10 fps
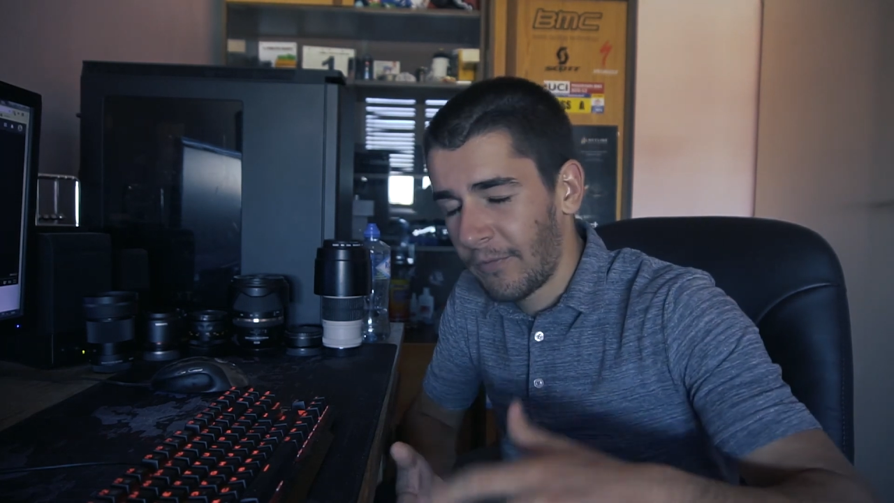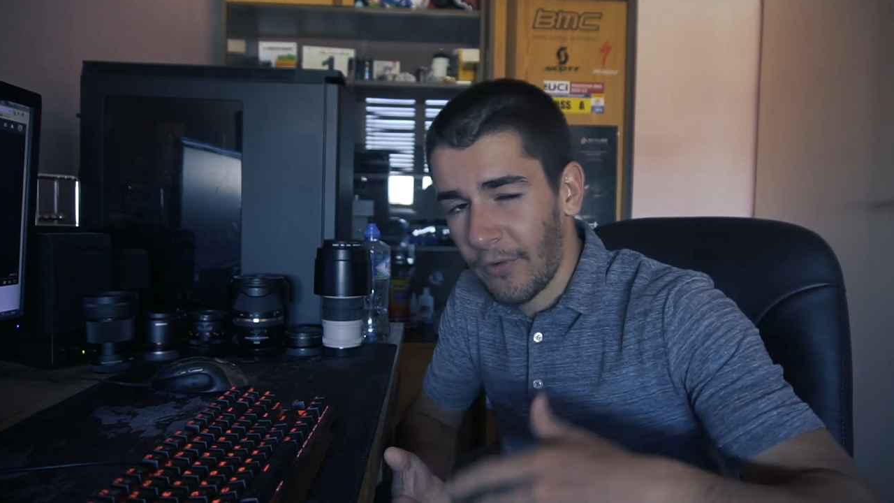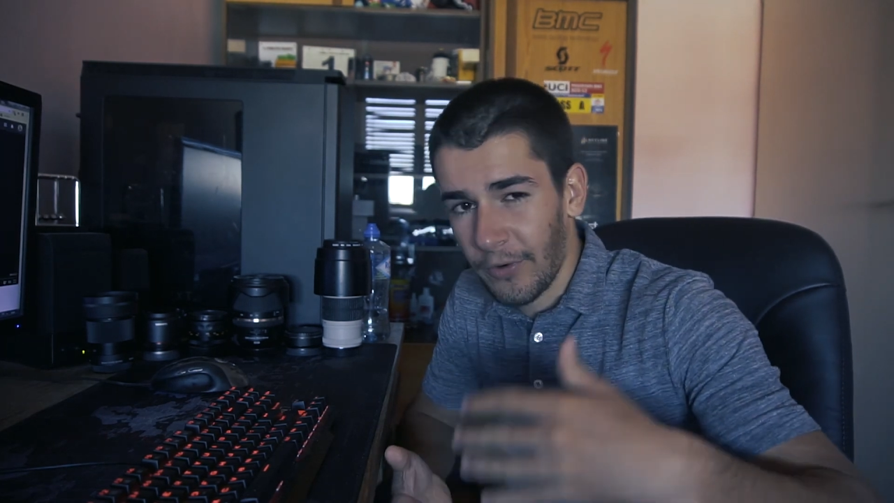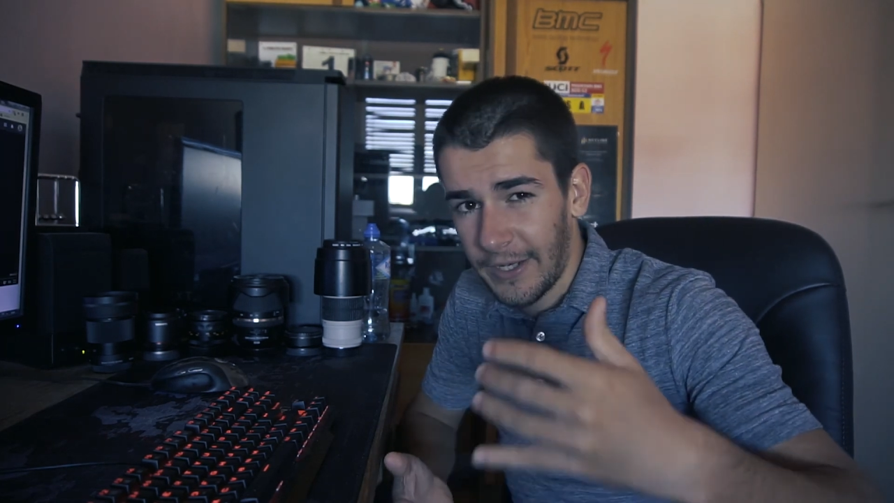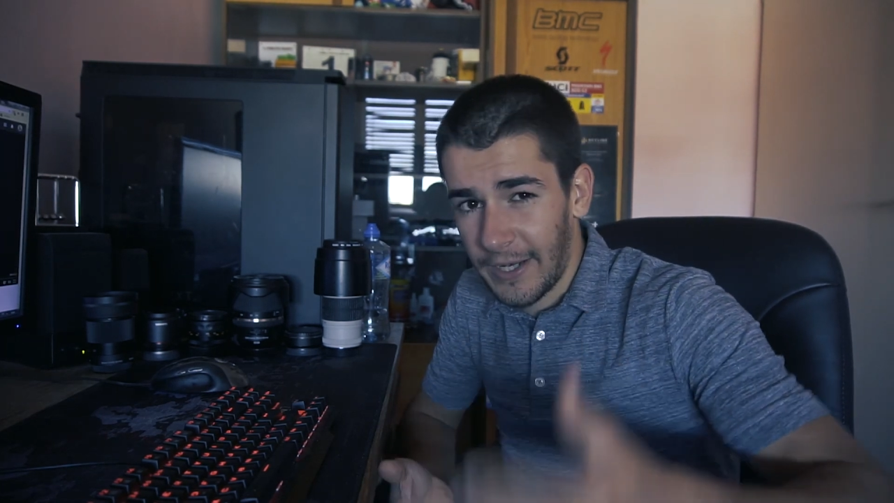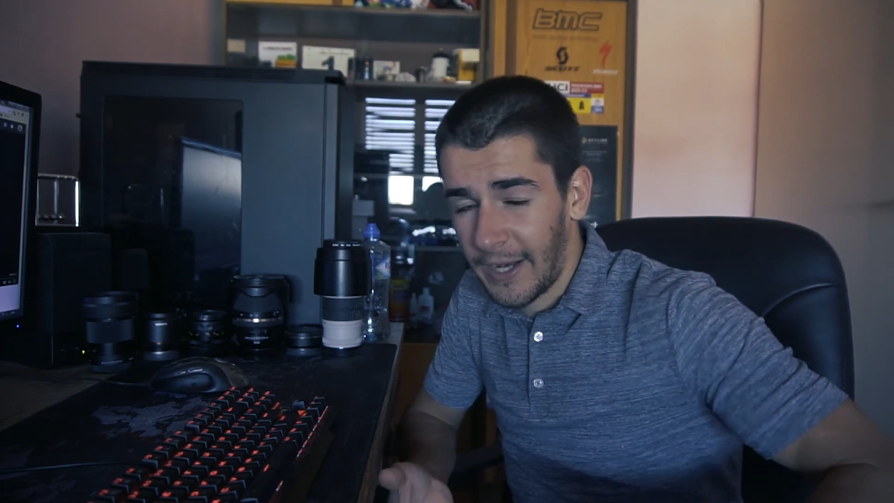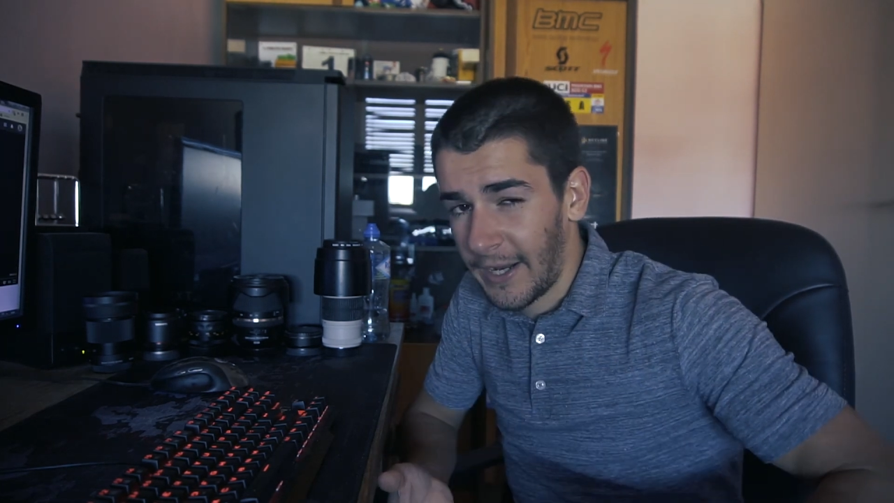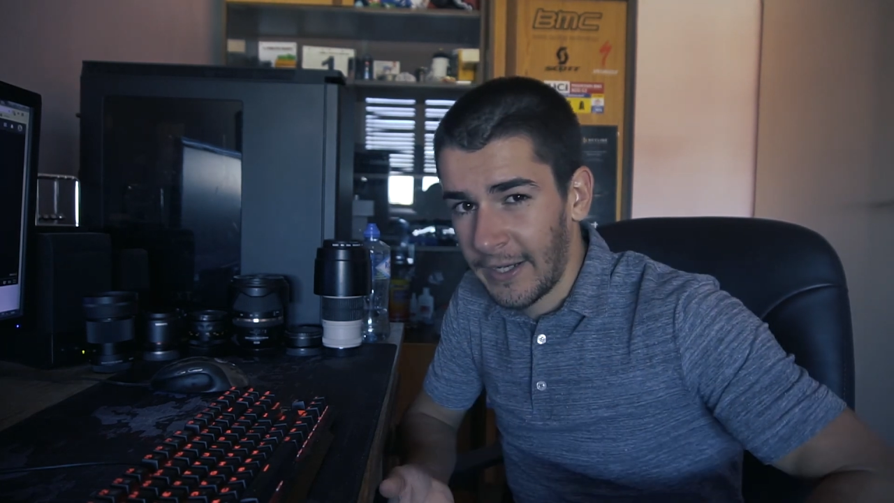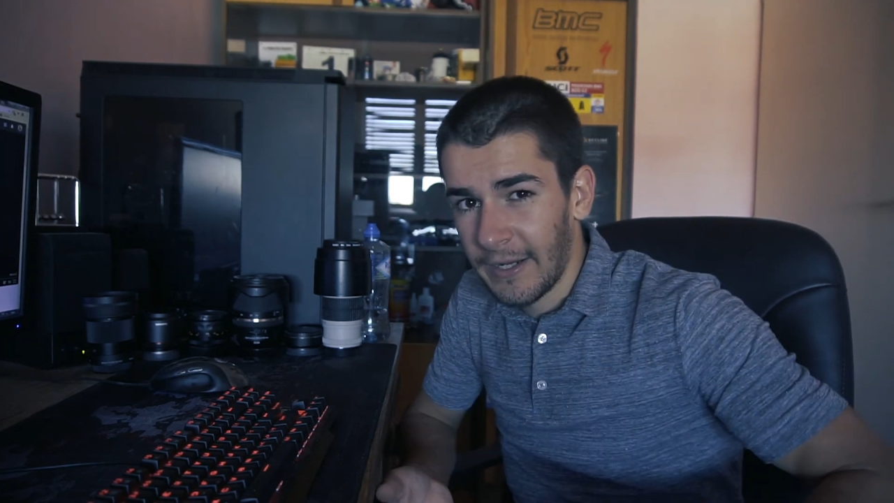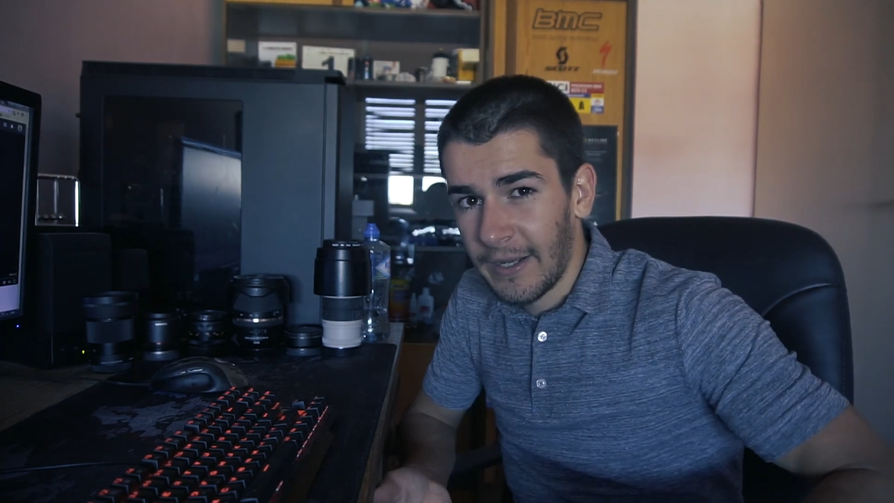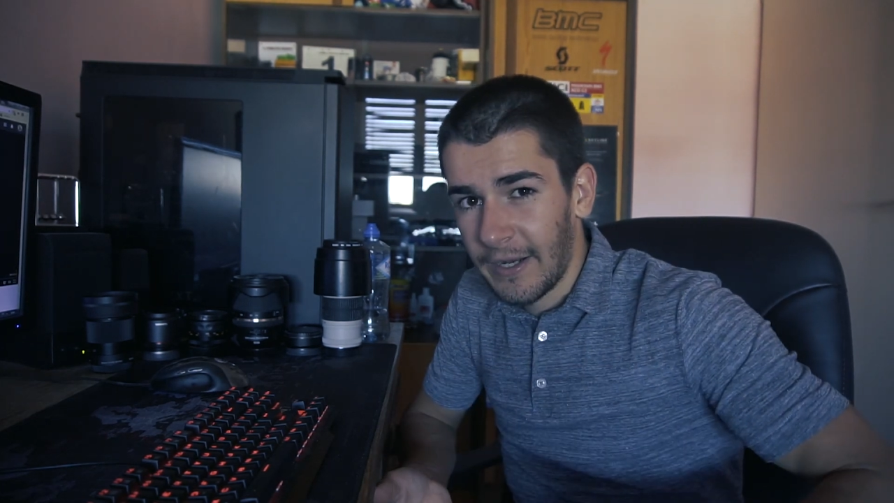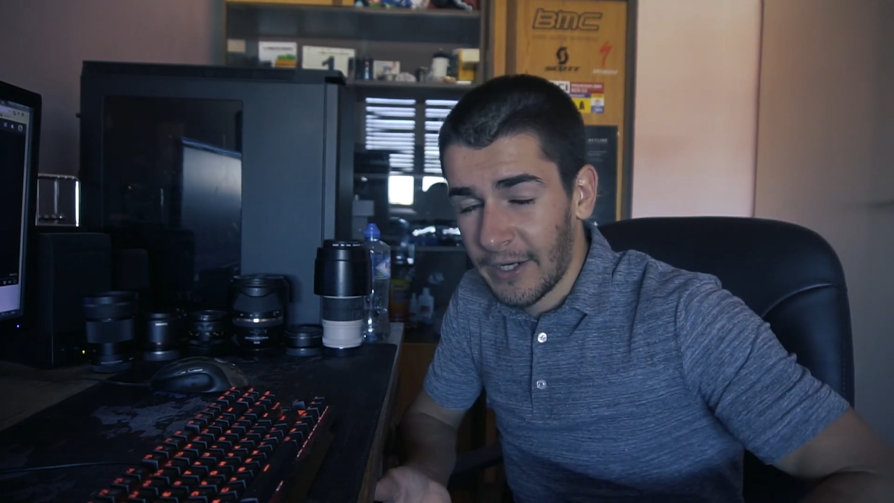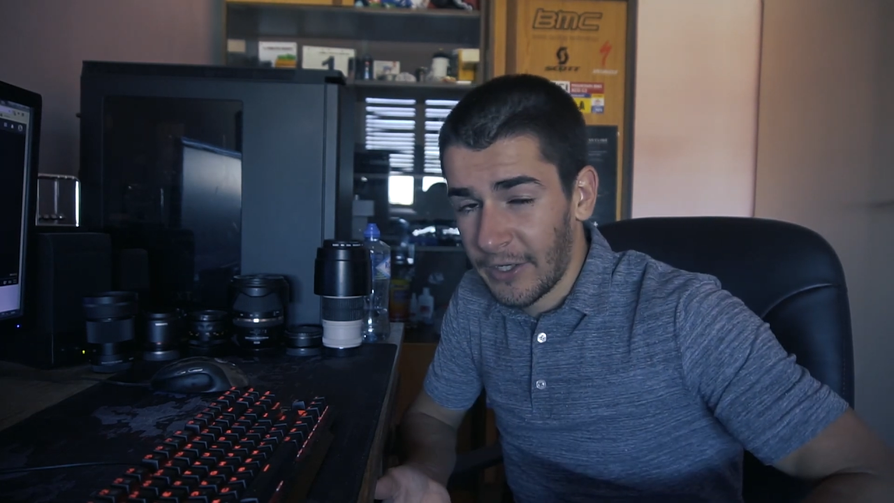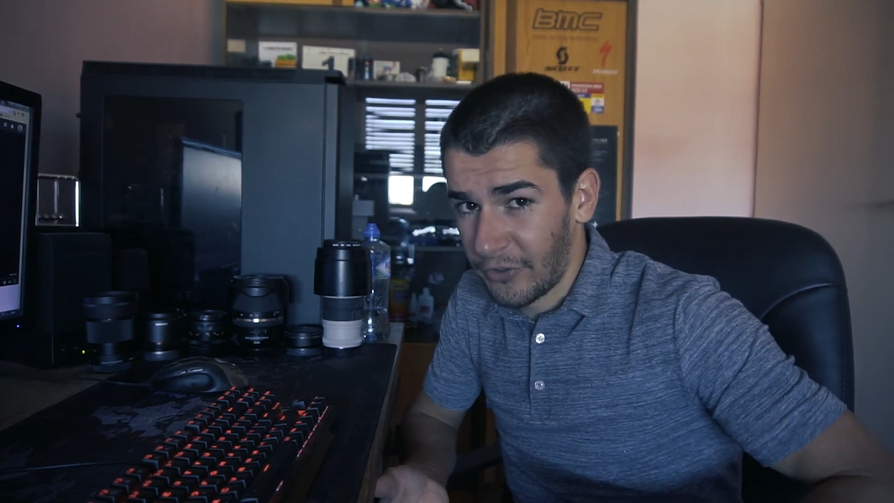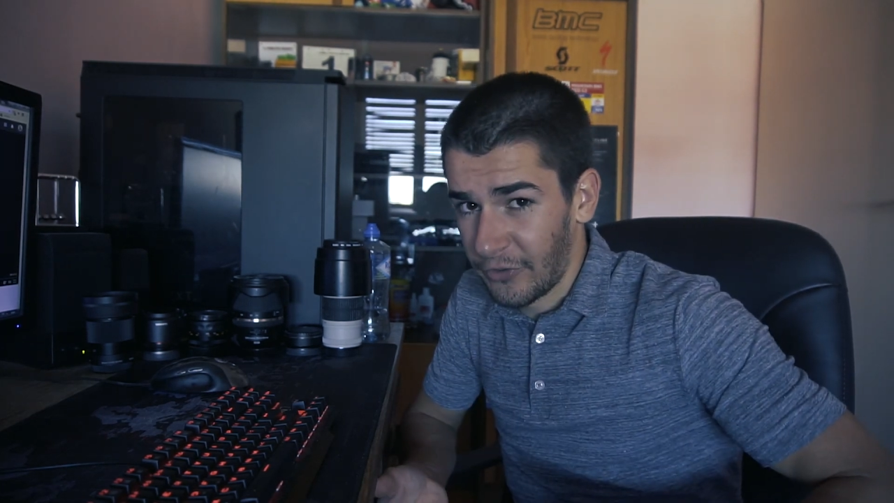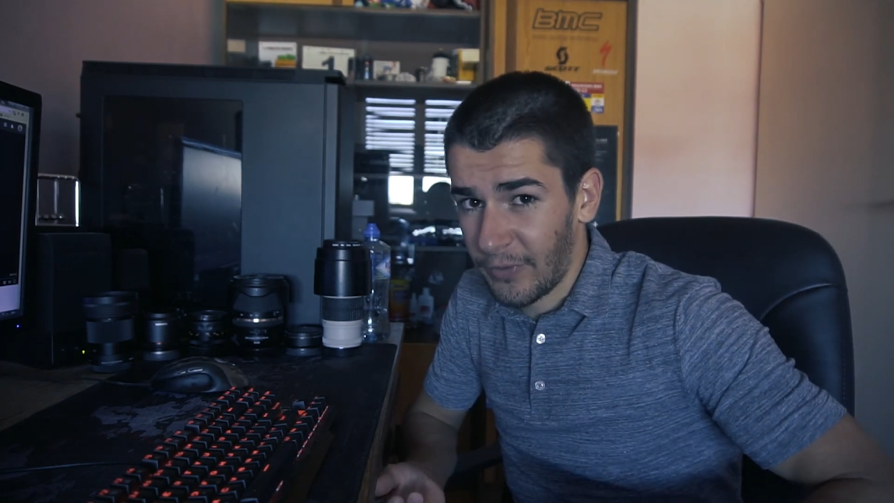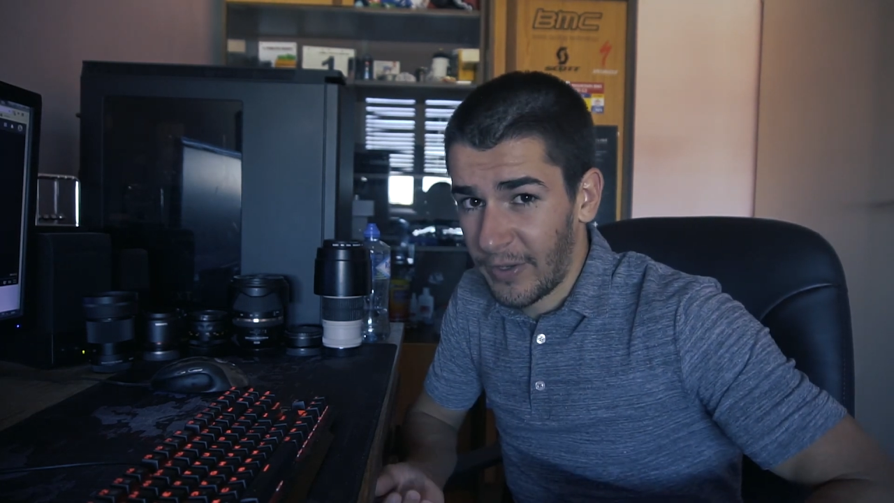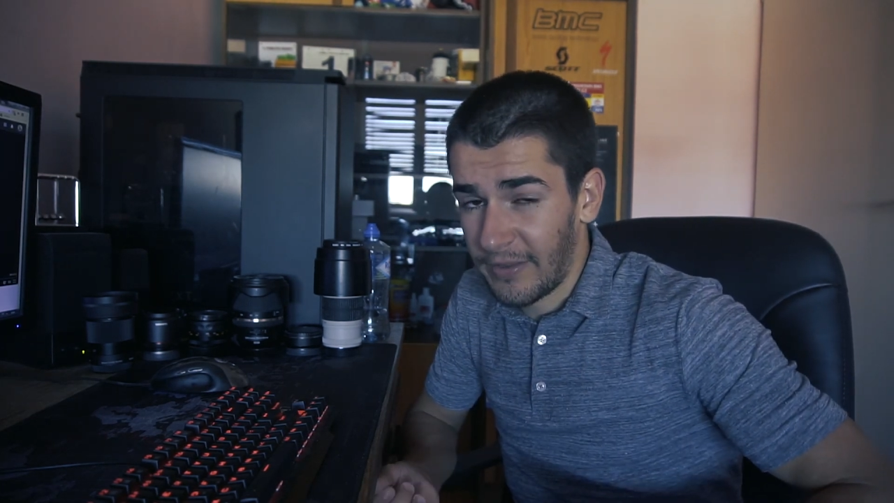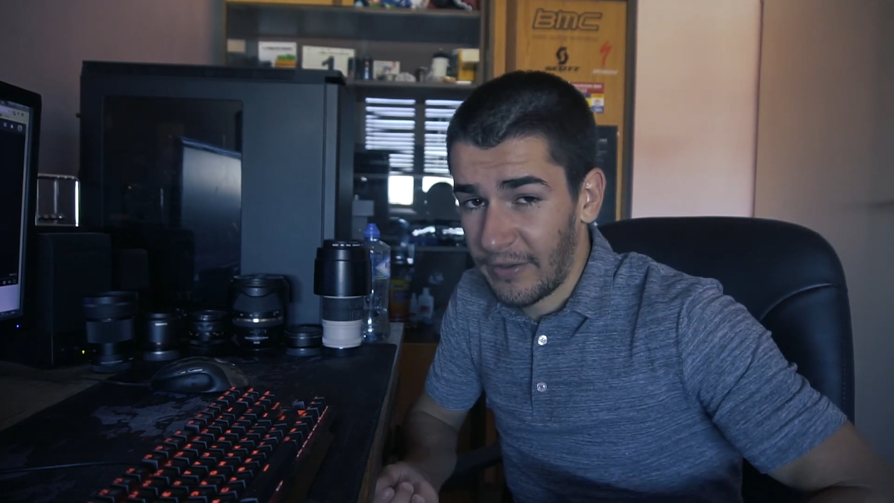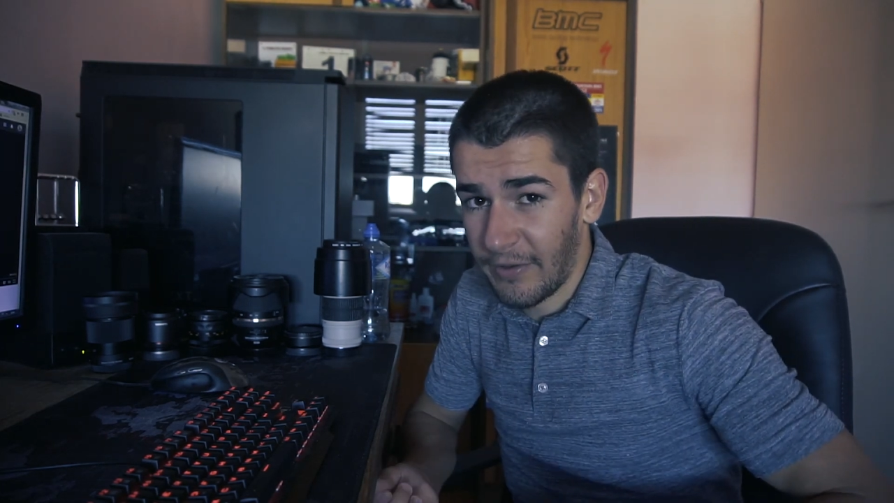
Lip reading: 4K, 120